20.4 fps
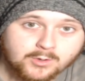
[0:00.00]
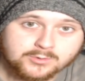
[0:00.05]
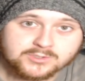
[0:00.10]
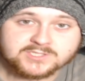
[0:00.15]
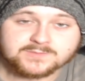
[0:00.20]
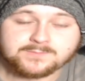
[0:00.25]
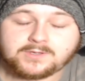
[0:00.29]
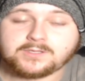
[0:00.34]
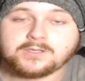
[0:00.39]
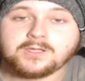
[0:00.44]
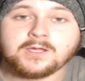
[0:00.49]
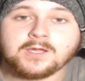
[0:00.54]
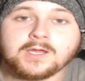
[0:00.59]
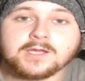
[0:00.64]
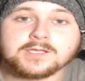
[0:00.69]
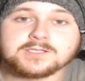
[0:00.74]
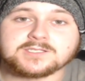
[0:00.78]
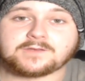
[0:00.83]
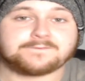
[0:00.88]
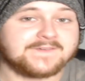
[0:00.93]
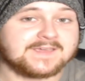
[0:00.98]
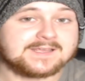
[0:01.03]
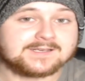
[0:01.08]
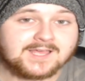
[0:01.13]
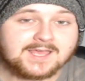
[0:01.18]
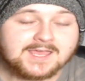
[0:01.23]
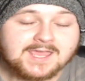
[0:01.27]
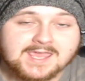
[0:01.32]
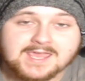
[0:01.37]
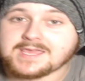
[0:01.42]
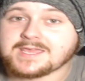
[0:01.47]
Usman to think
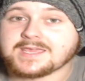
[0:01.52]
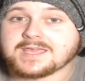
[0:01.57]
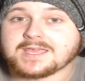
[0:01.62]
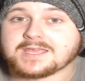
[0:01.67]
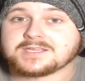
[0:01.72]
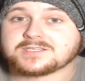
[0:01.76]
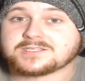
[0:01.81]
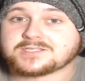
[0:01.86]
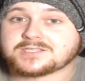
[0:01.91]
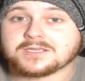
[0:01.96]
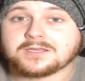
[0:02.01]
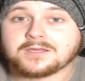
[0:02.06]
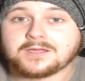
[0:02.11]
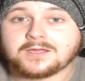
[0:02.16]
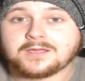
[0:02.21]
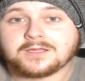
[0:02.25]
that he is